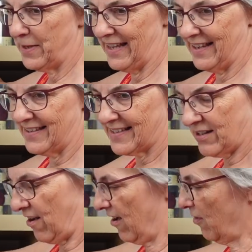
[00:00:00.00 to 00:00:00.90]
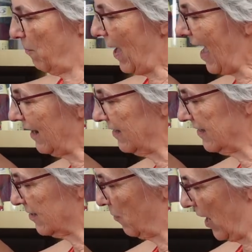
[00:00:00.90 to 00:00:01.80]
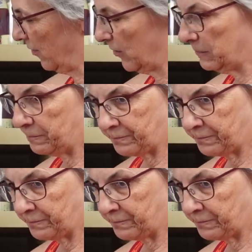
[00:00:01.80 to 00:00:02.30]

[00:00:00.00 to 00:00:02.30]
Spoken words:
is, on the back of the sweater,